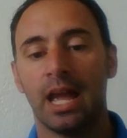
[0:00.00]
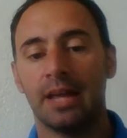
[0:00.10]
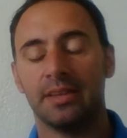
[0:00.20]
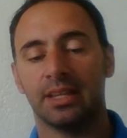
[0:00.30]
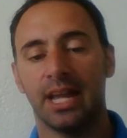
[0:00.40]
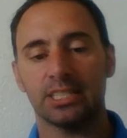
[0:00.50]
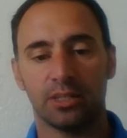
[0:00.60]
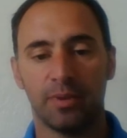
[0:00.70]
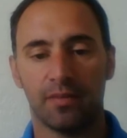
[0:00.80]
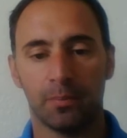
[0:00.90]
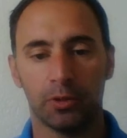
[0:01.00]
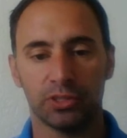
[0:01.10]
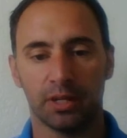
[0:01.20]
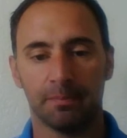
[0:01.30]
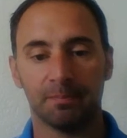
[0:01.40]
And then lastly, we have the
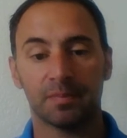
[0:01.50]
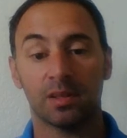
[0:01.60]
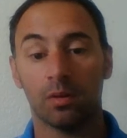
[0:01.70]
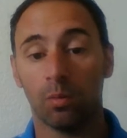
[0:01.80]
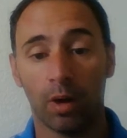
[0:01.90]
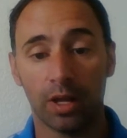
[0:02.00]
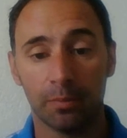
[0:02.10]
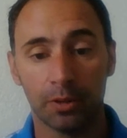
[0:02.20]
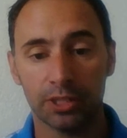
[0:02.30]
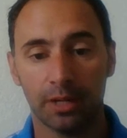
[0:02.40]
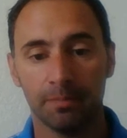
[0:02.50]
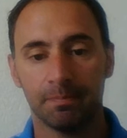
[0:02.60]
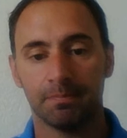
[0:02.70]
push-up. Why the push-up?